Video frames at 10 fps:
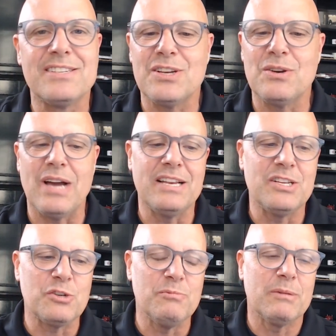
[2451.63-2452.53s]
So I
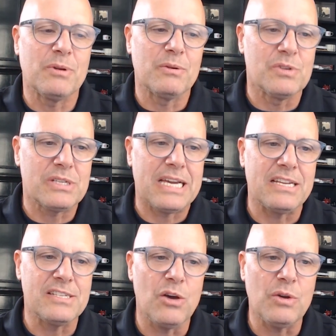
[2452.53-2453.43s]
just remember was kind
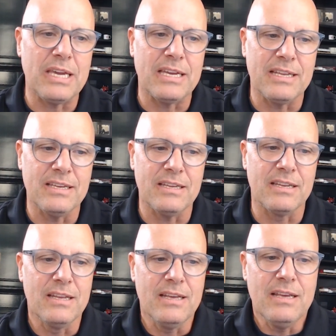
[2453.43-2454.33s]
of soaking it
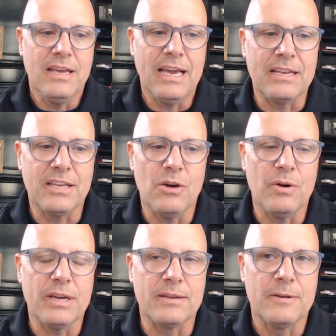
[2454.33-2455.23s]
in and
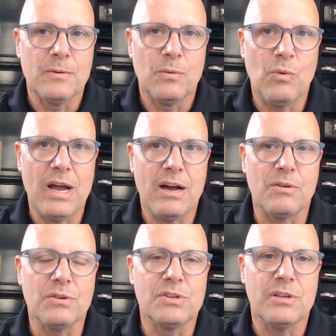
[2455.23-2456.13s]
going, wow,